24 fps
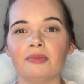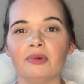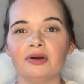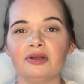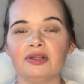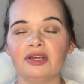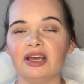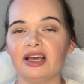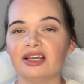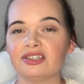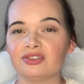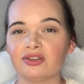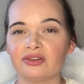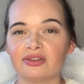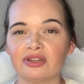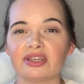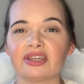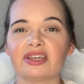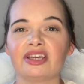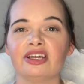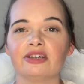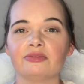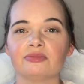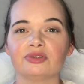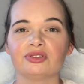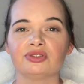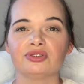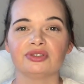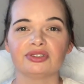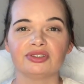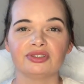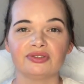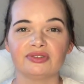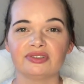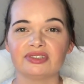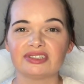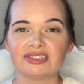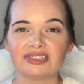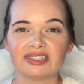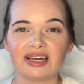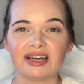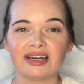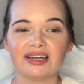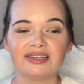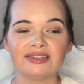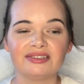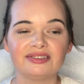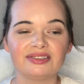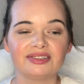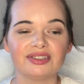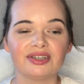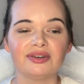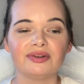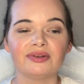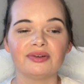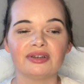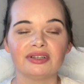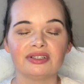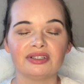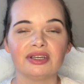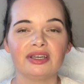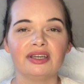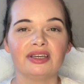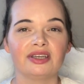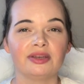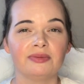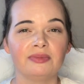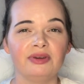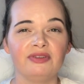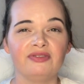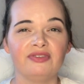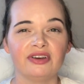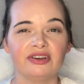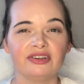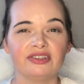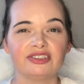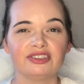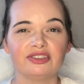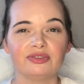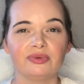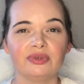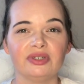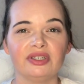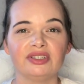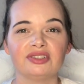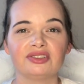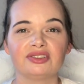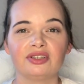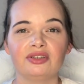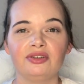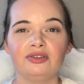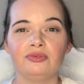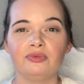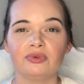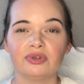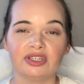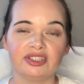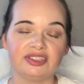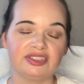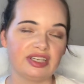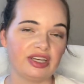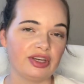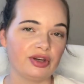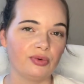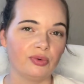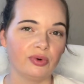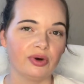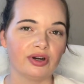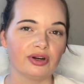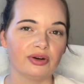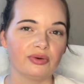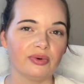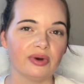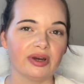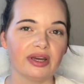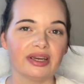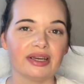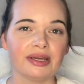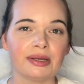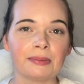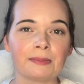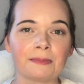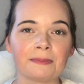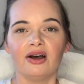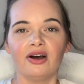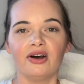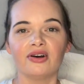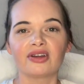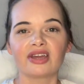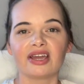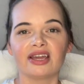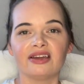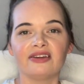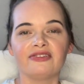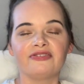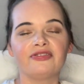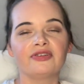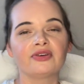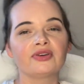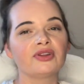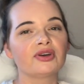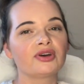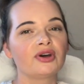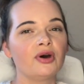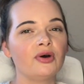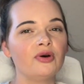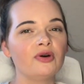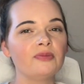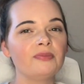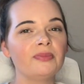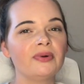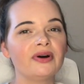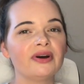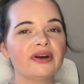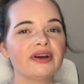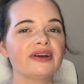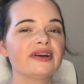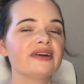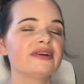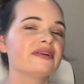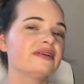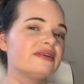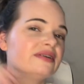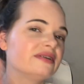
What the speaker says: it has all that caramel drizzle inside, so it can be very sweet, so you want to take 1 away. Okay, and for the cold bar,